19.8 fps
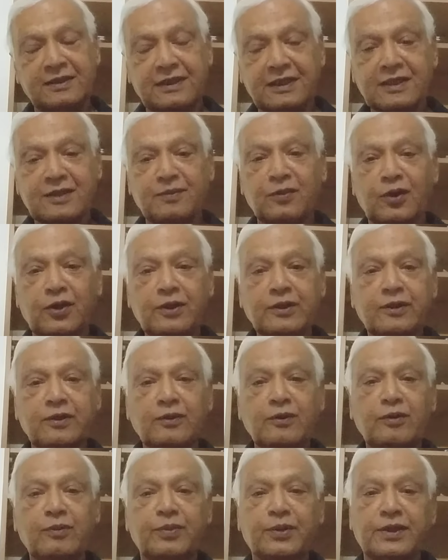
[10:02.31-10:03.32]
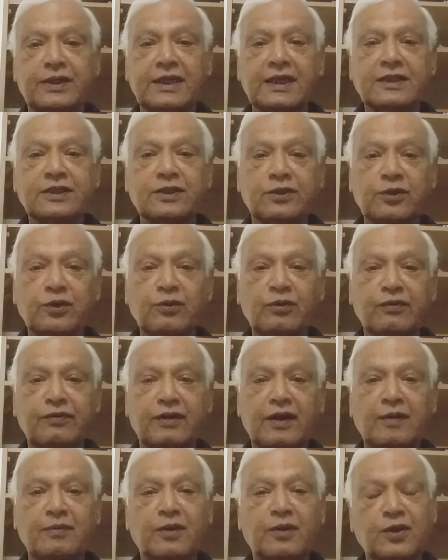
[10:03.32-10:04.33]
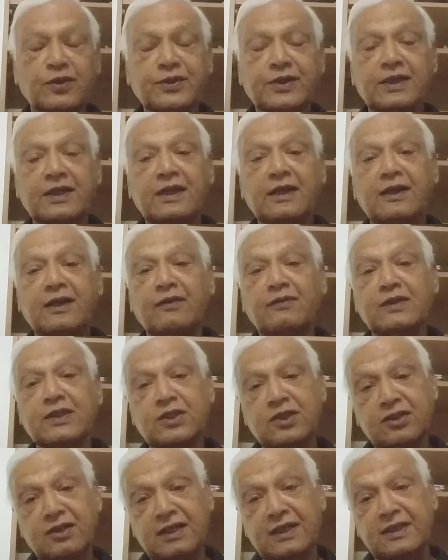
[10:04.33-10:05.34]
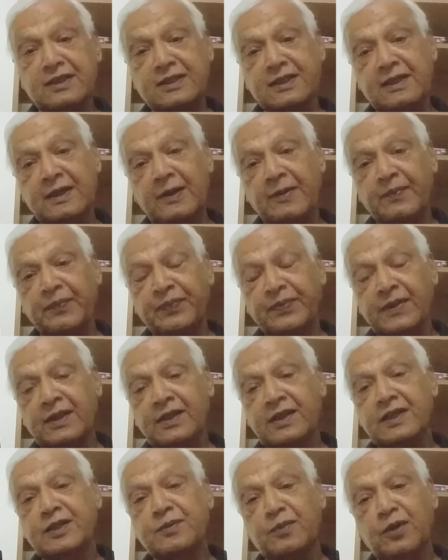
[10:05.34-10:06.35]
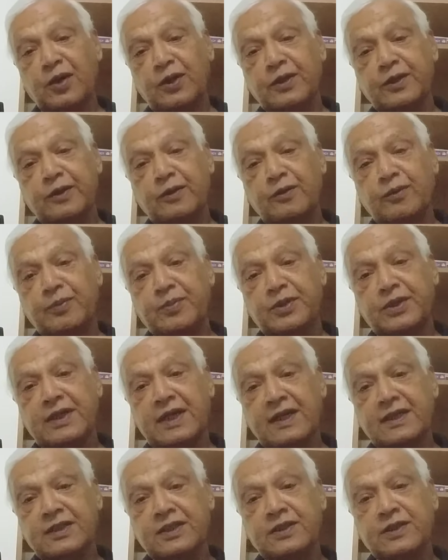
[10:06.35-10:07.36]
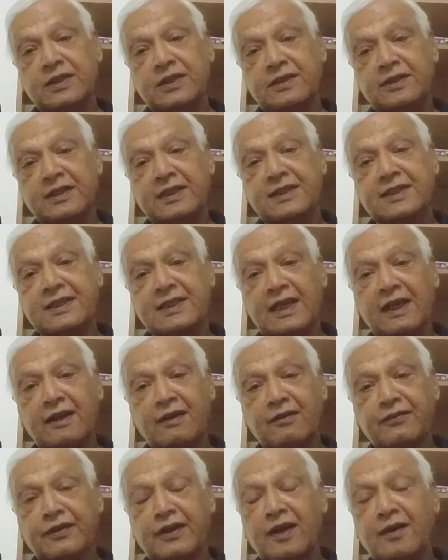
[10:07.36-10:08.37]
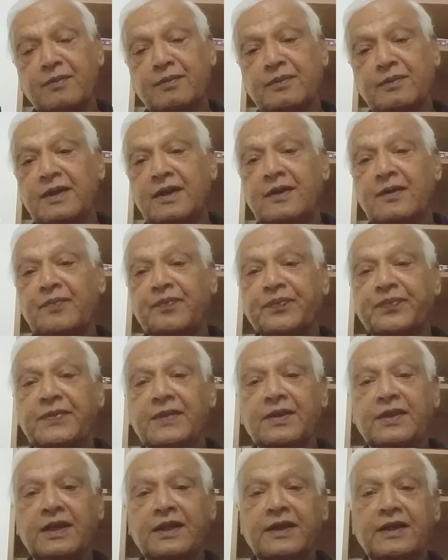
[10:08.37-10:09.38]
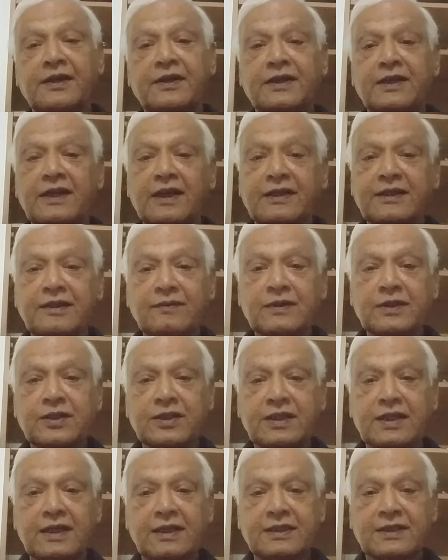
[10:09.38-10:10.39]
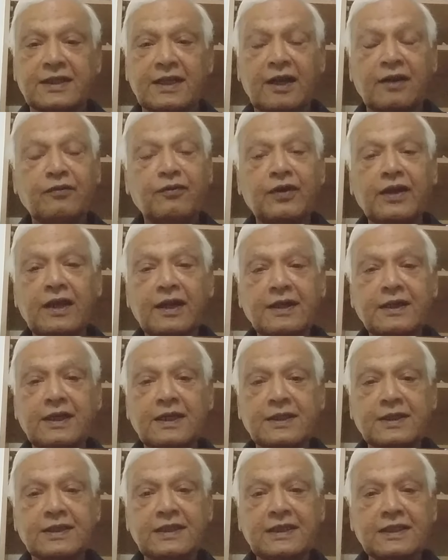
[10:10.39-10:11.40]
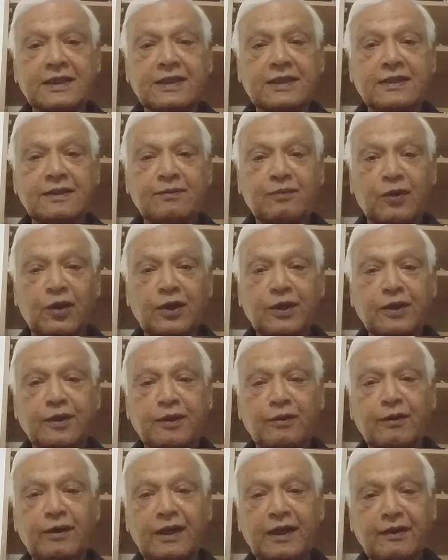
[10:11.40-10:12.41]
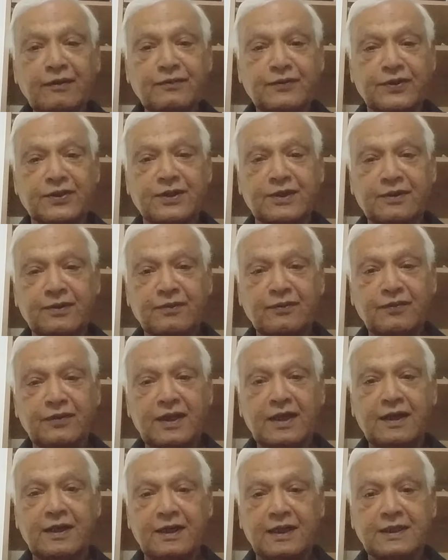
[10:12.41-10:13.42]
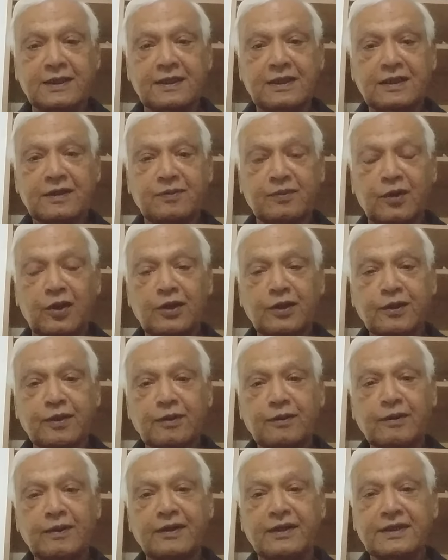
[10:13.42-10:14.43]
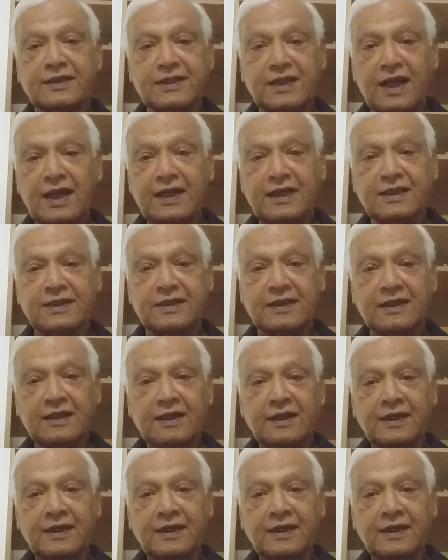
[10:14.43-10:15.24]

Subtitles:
This molecule protects you from oxidative stress. This molecule protects the cell from the reductive stress. And where does this molecule lives? Where does this molecule resides?